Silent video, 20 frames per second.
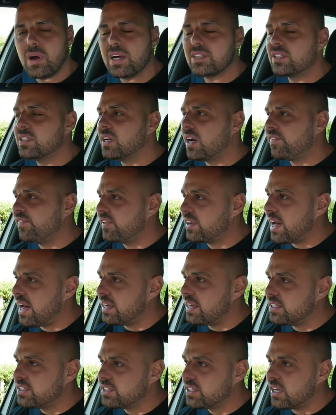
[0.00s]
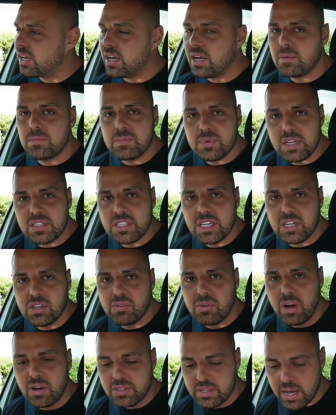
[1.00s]
that's enough for that. Let's hit the
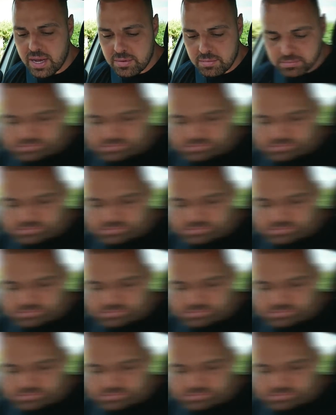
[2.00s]
road, yeah?